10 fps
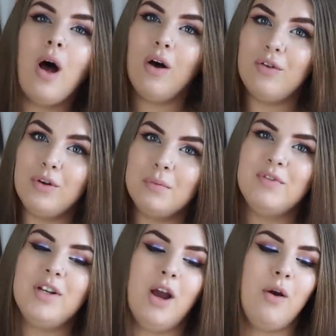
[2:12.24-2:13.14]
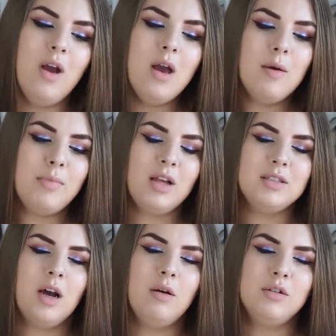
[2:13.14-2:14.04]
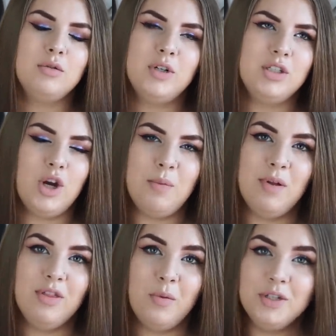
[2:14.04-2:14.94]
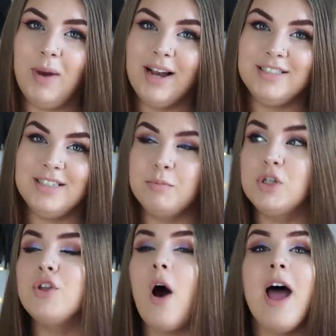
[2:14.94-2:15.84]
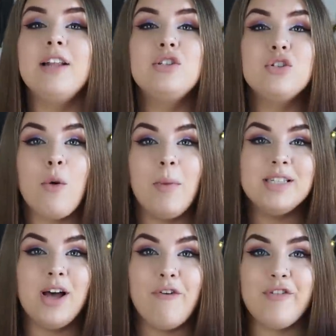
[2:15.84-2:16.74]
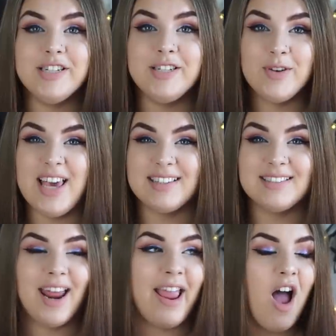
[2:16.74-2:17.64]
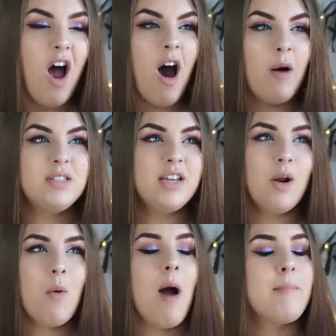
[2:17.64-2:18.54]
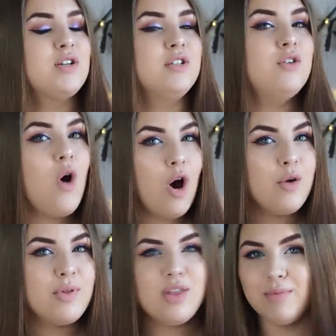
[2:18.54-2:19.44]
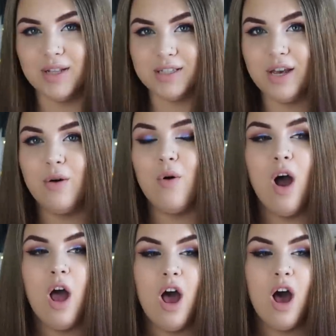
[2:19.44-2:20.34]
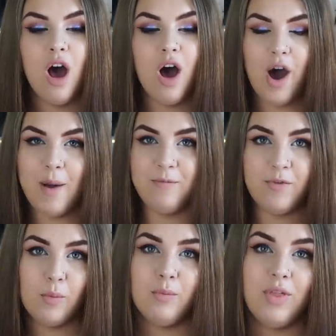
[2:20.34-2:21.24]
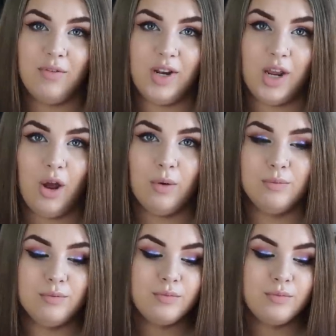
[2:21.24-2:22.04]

I'll film a video. Plus, I just wanted to open the Wish packages because I had stopped myself until yesterday. I was like, you know what, I'm going to not open them until I film the video.